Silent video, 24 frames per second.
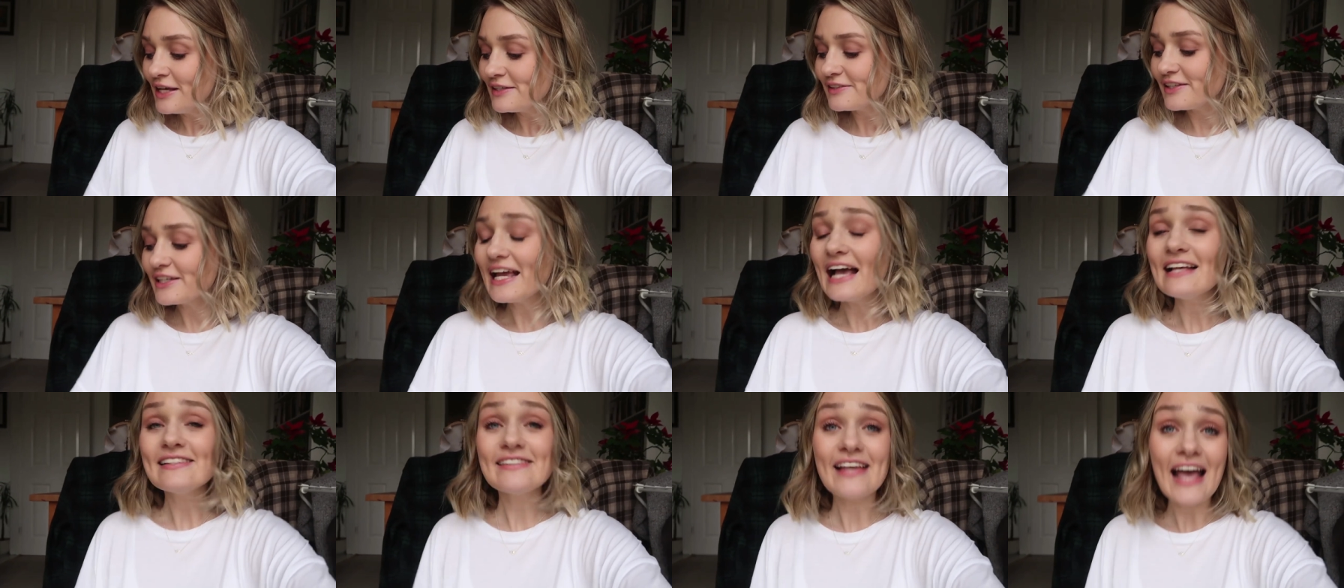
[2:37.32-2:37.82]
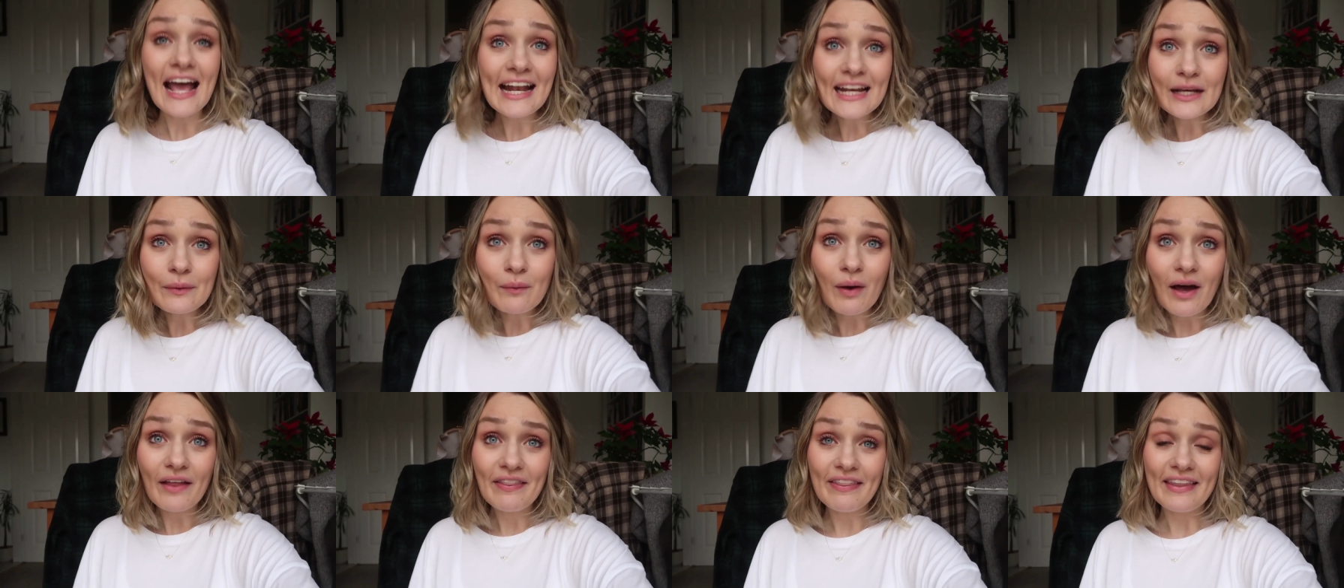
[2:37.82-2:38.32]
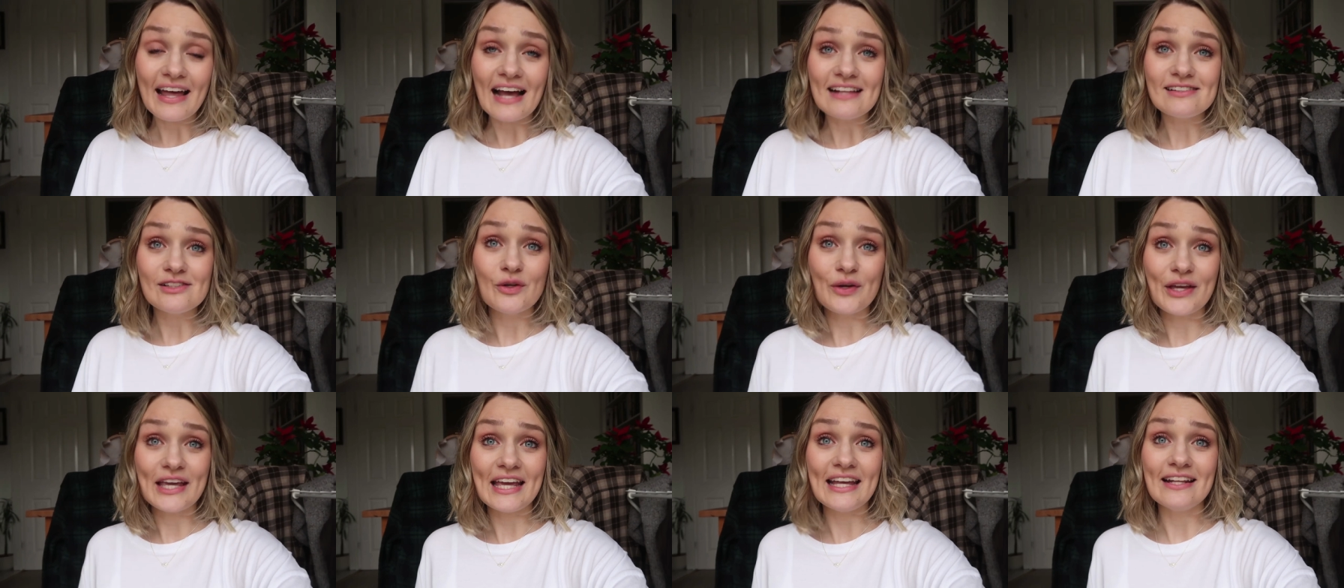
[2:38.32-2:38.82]
So yeah, so anyone
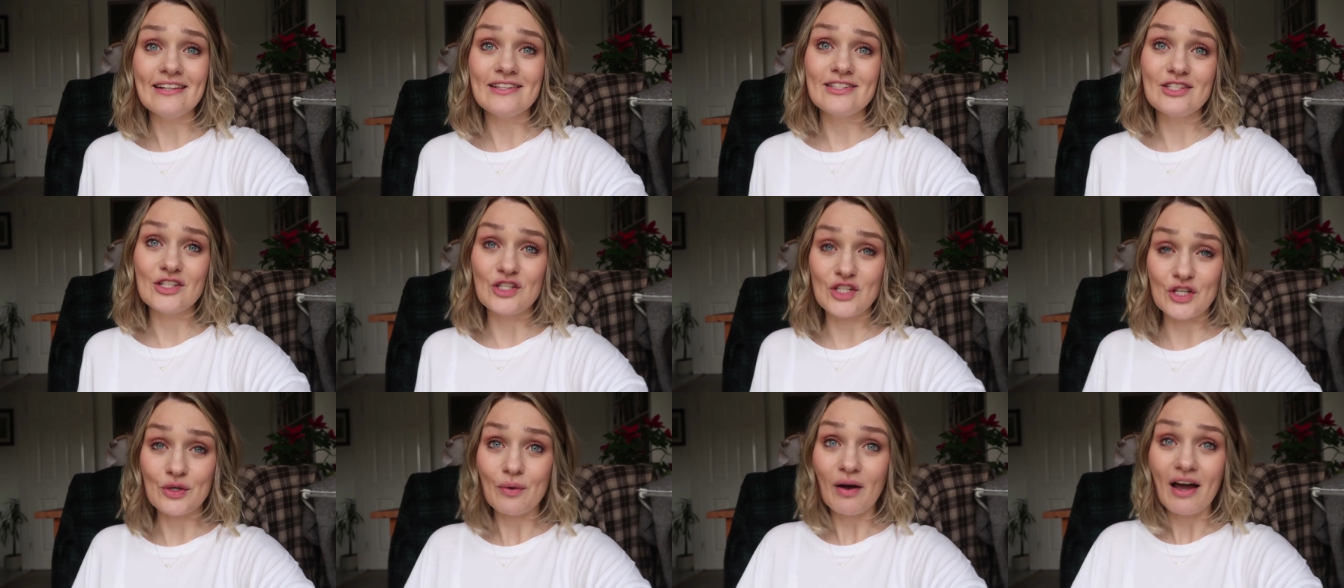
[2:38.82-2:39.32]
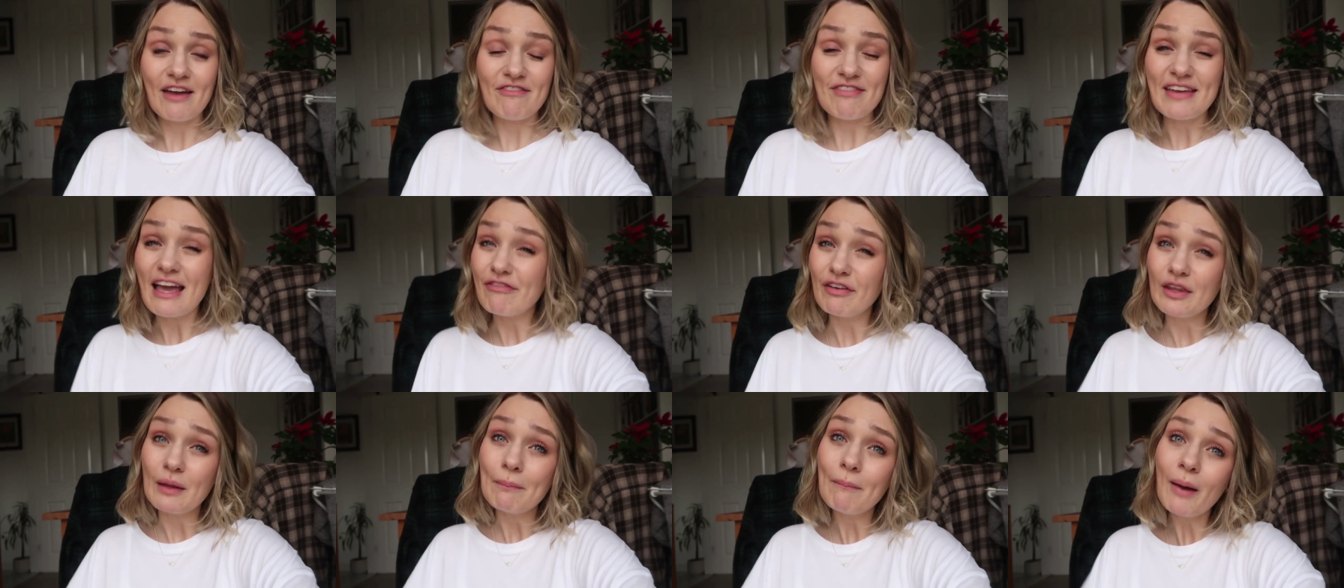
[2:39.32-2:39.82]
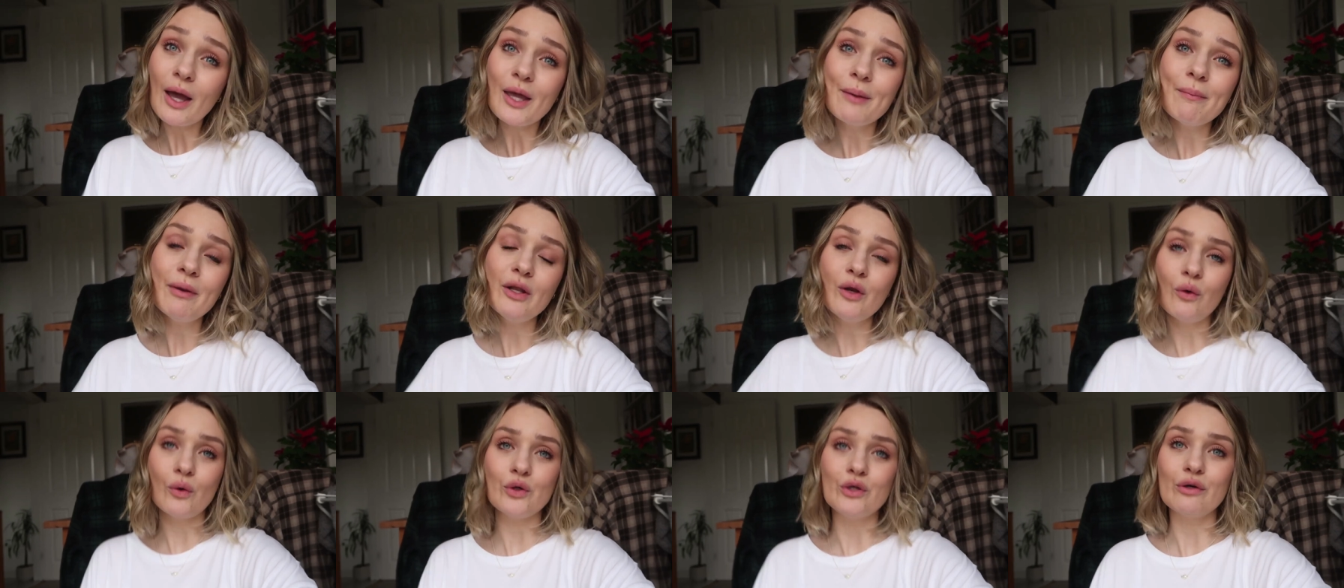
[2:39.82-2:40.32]
that's looking to do IVF at the
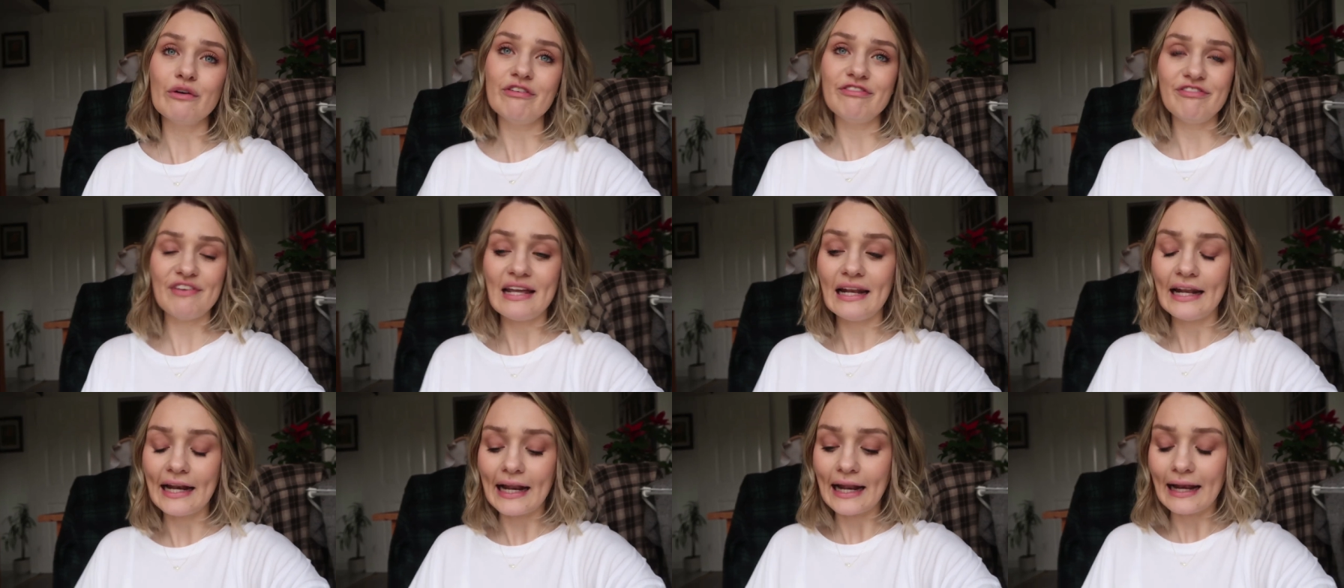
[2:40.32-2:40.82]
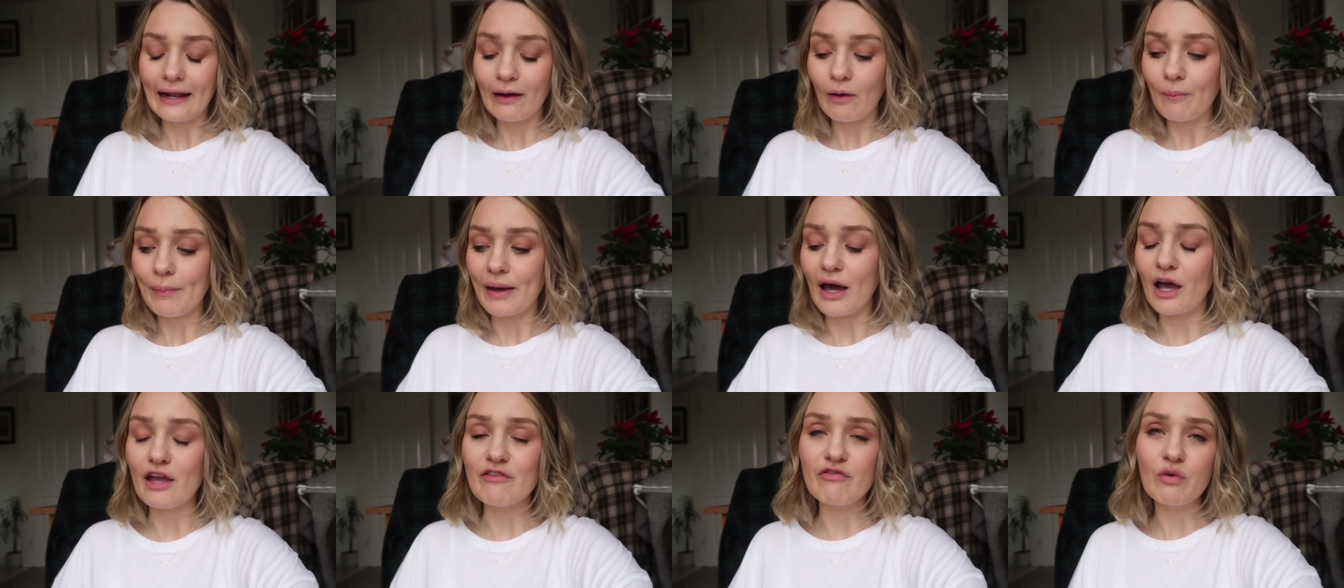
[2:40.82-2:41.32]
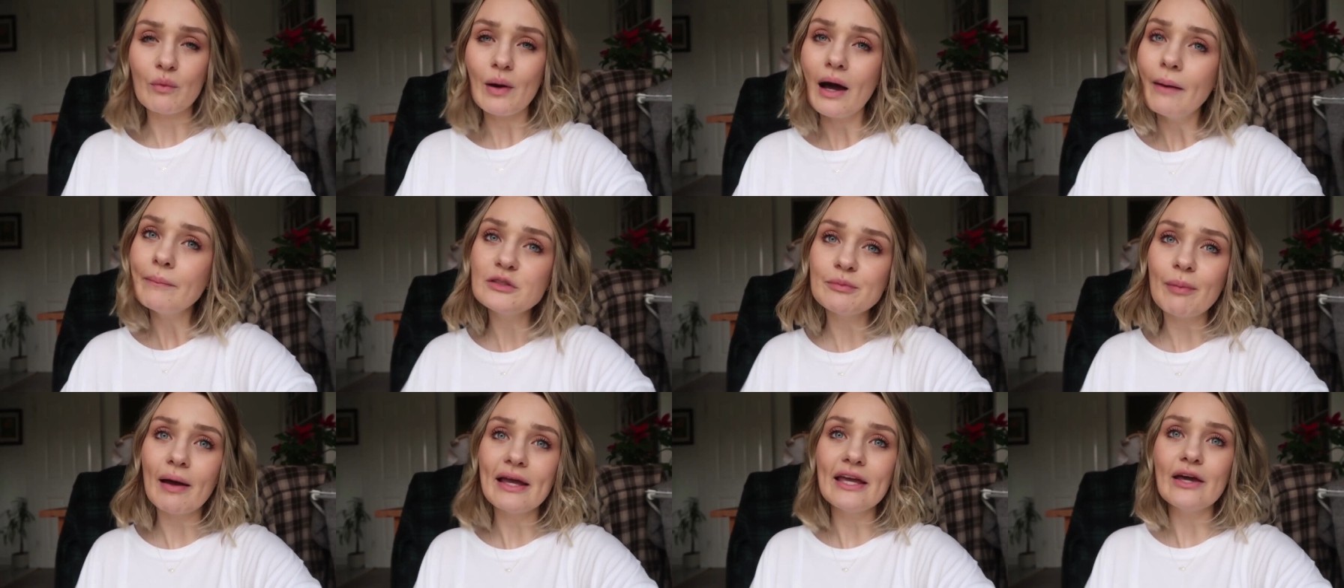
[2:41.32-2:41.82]
moment or you're feeling a little bit
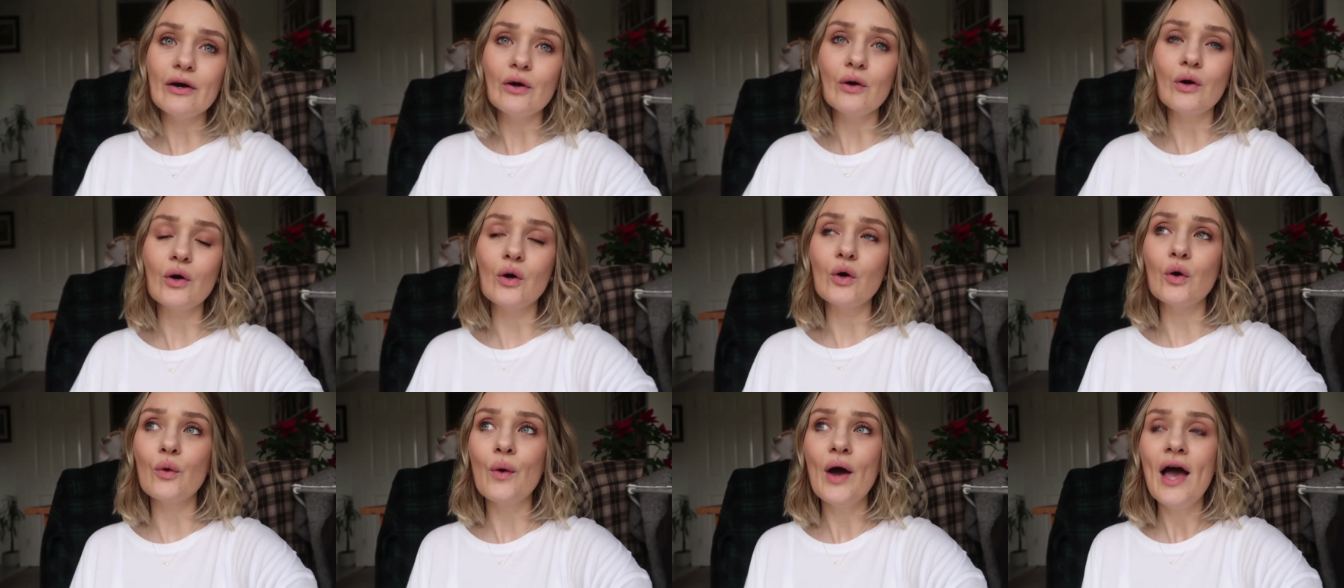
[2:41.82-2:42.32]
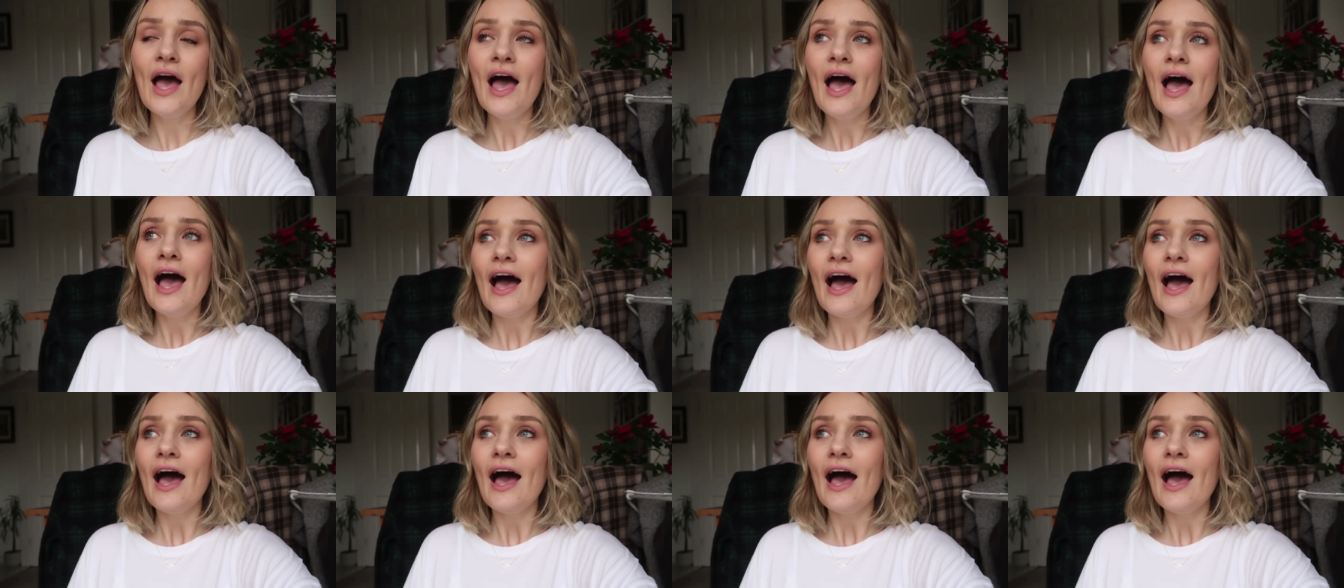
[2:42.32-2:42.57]
overwhelmed by it all,